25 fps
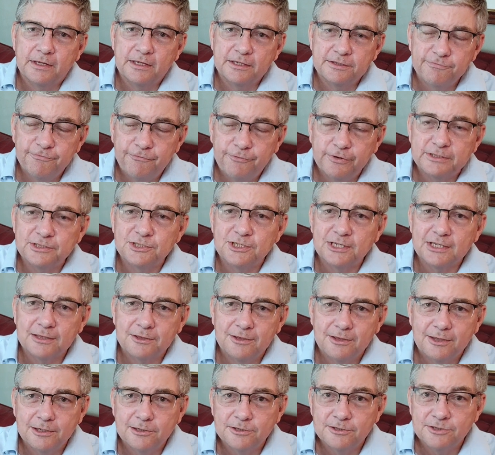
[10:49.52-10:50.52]

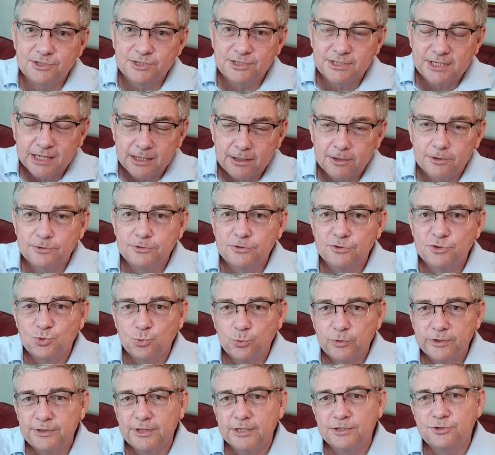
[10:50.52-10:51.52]
convincing their
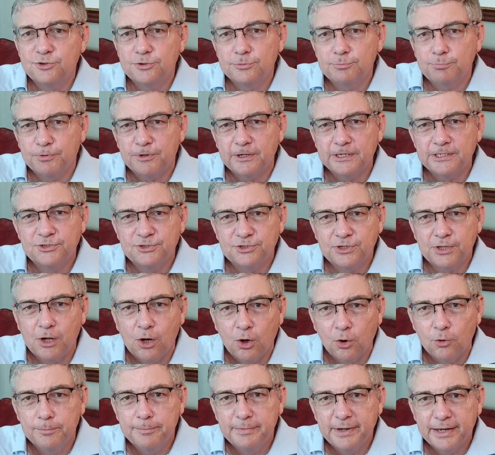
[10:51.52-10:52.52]
sellers what they should price the
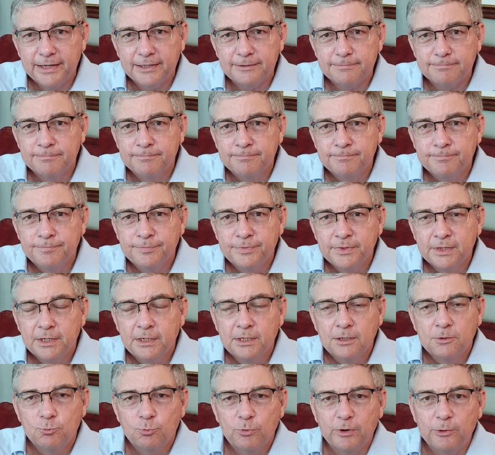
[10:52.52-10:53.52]
home at.
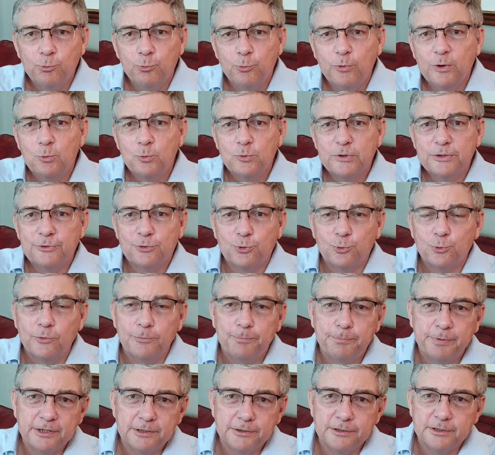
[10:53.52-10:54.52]
We went
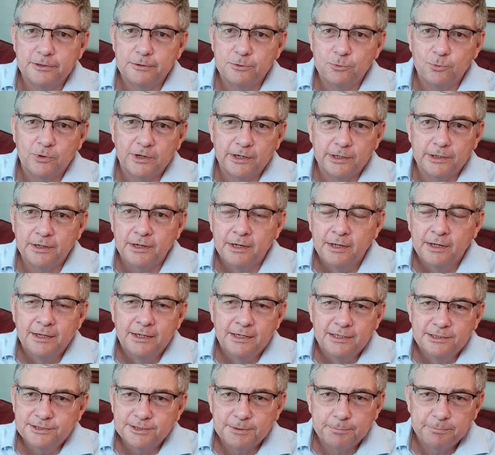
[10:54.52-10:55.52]
through a period where
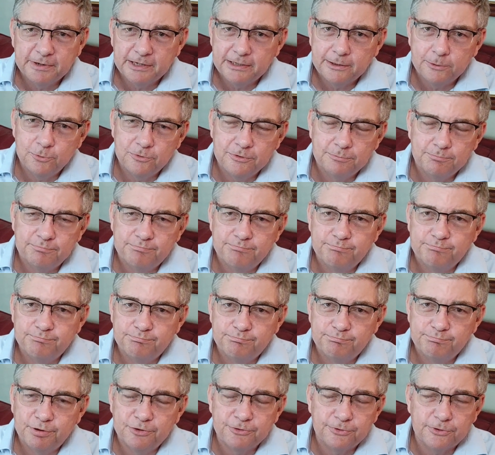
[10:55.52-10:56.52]
somebody would
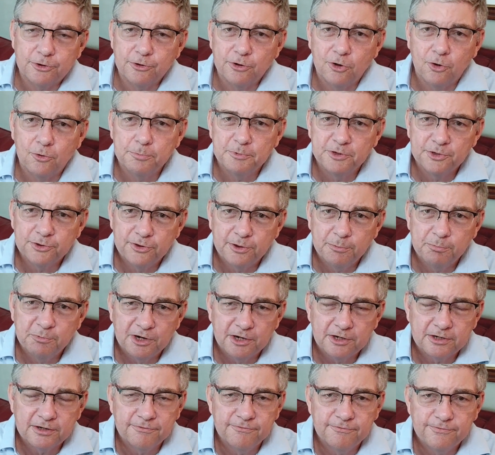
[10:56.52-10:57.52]
put their home on the
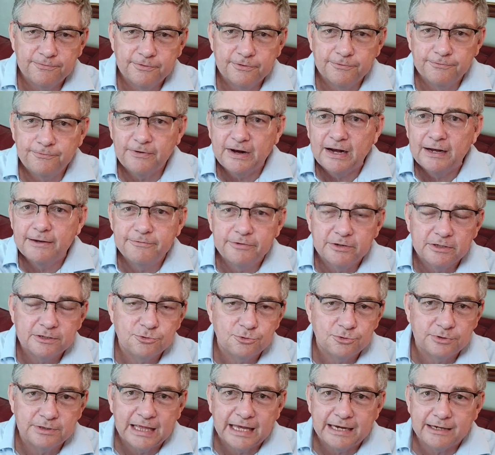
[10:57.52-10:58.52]
market for
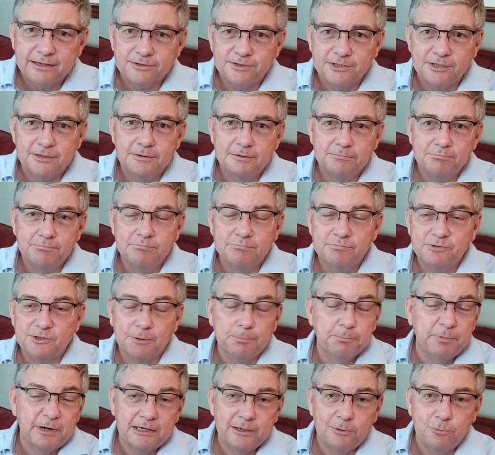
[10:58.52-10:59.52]
$500,000 and
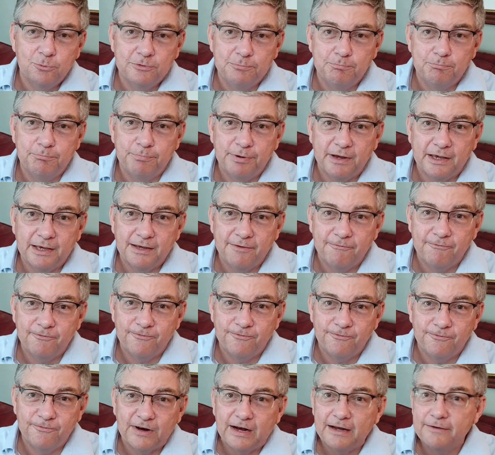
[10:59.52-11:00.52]
somebody would pay
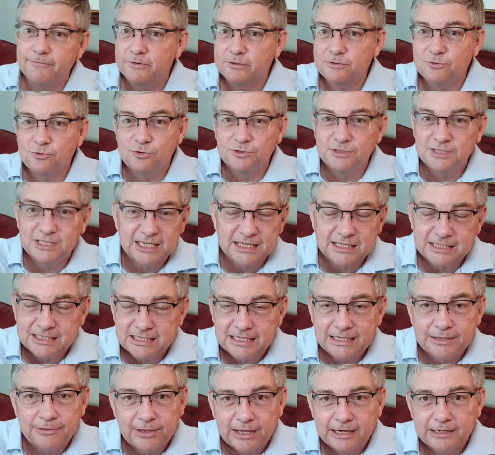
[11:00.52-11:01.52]

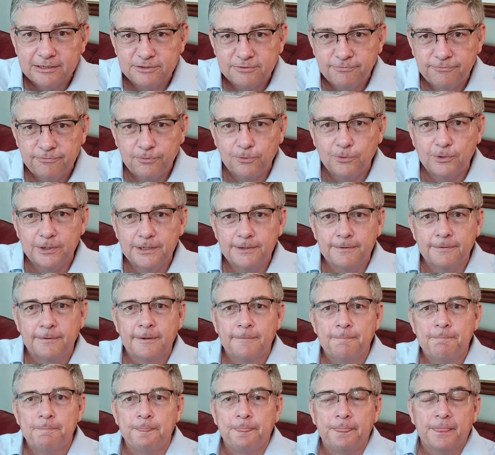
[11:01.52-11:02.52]
$560,000 for it.
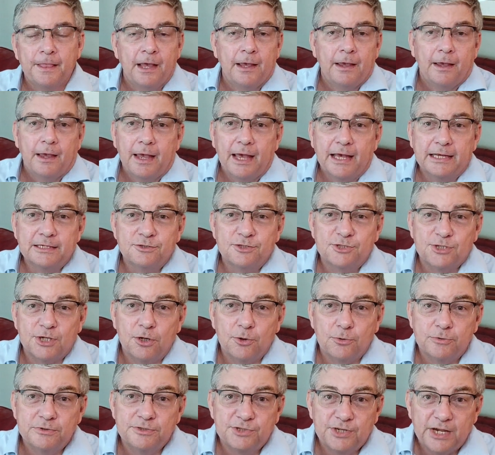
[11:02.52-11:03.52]
And
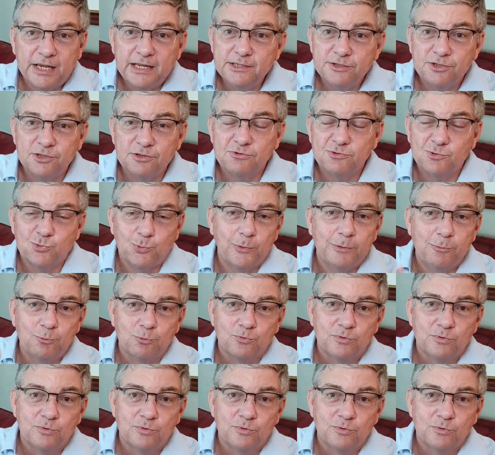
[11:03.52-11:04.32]
so as agents, we